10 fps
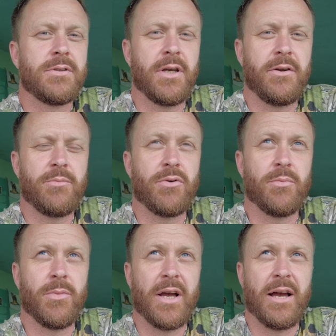the only
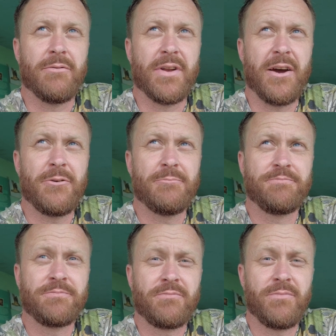problem I have now
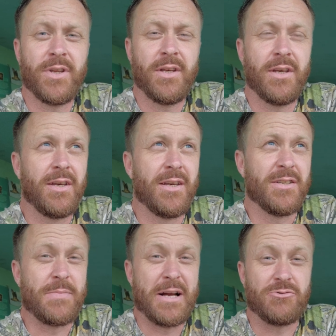
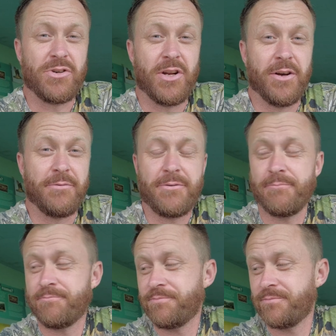is battery life.
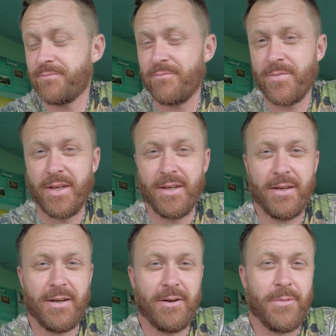
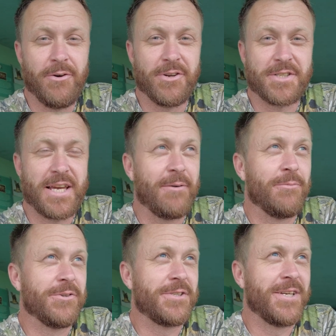Mirrorless
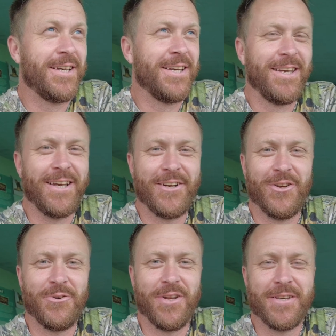cameras,
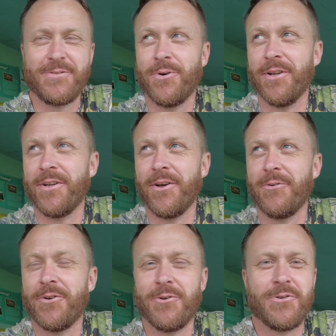including this one,
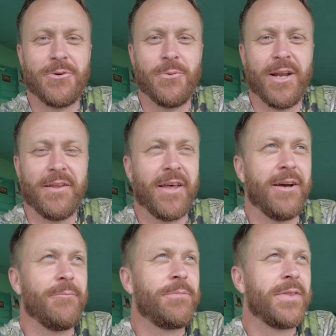don't do too well at
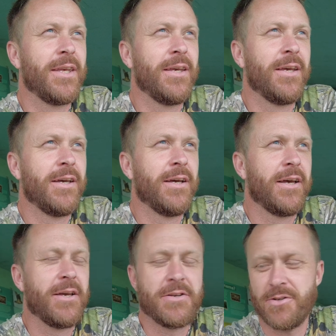that.
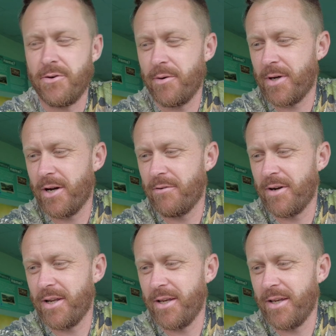So I'm
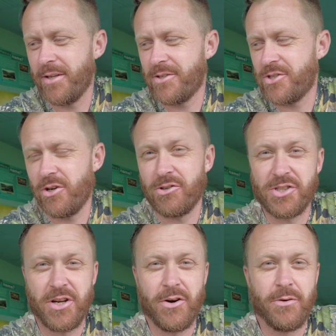currently charging it